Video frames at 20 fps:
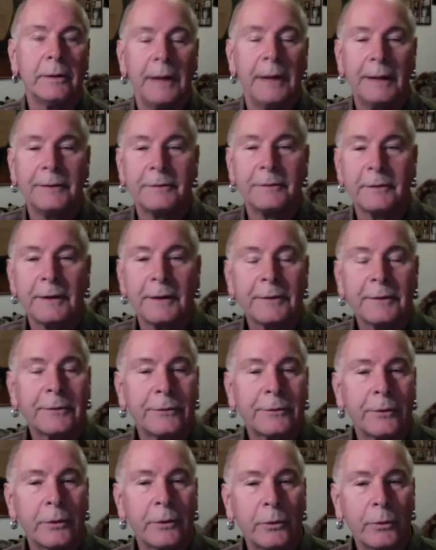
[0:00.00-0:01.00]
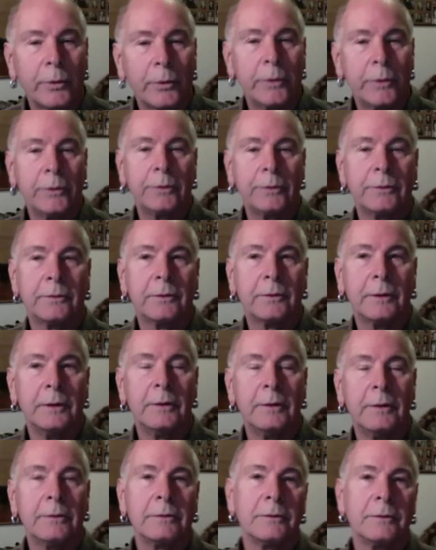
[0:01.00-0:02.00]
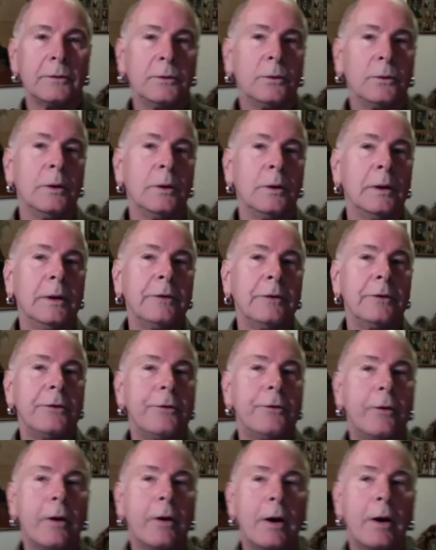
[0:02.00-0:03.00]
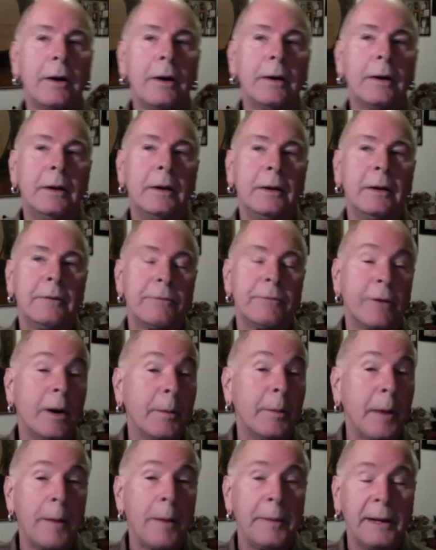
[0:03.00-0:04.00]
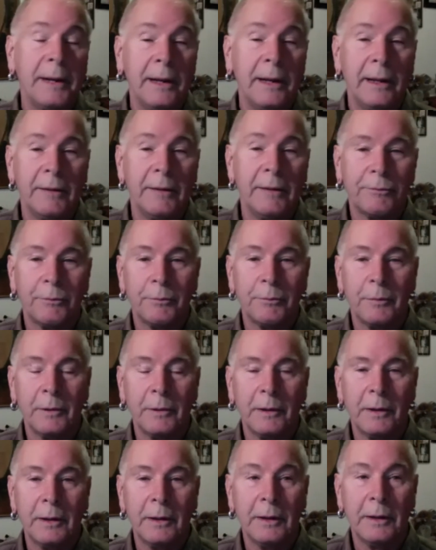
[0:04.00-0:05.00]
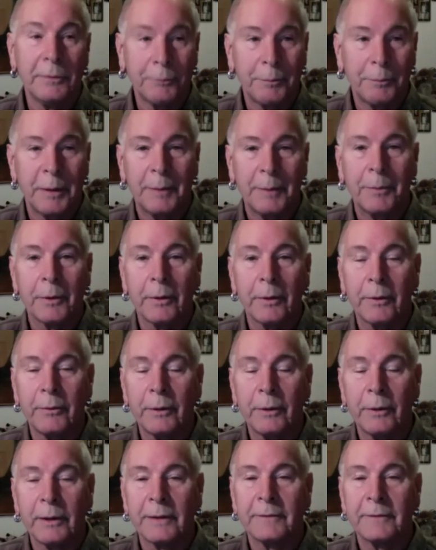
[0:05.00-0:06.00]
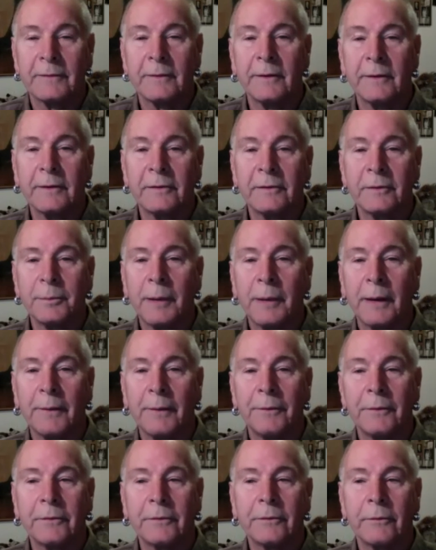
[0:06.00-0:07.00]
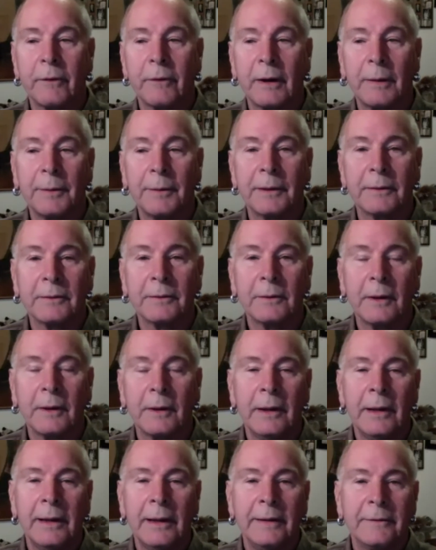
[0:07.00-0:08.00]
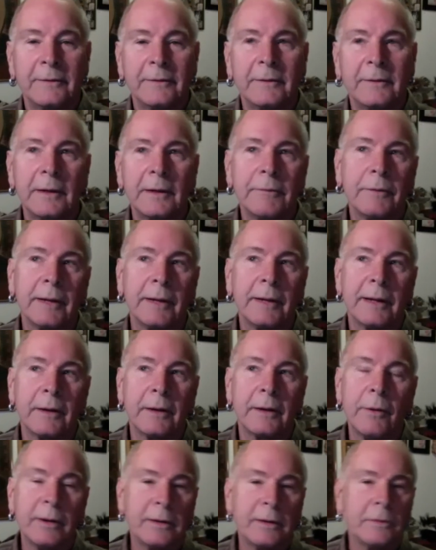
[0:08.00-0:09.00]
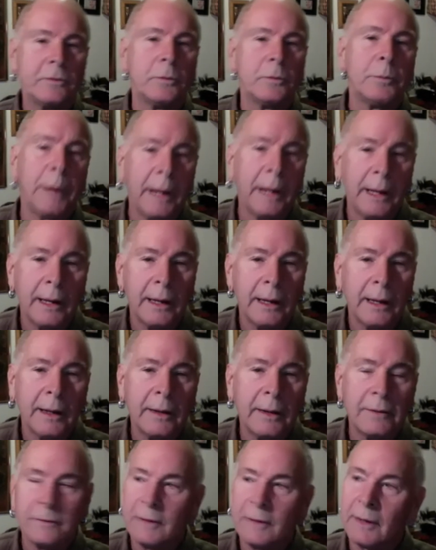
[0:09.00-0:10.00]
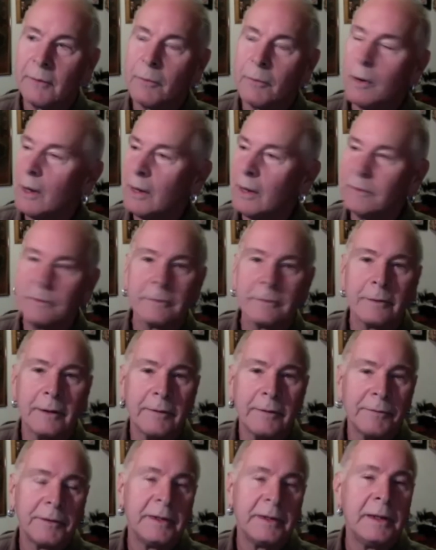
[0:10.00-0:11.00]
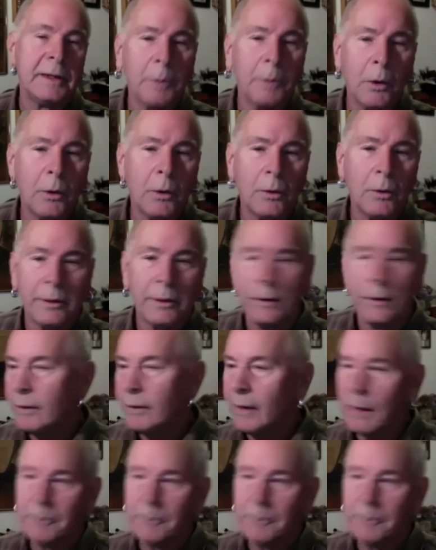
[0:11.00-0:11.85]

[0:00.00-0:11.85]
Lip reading: ancestral roots, to draw from. I mean, if people are really serious about their ceramics, instead of like going to Japan and saying, well, I just love the tea bowl, and I